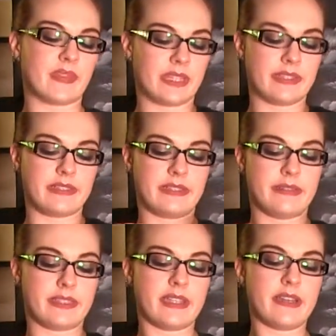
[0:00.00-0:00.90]
As
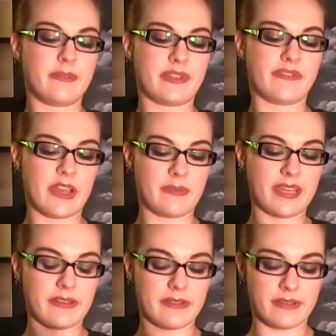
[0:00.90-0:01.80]
you can tell with a foul
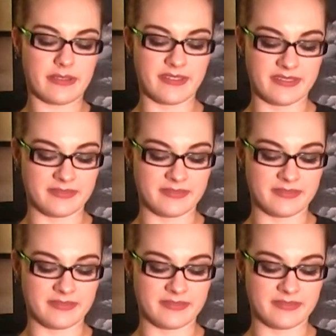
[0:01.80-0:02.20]
mouth.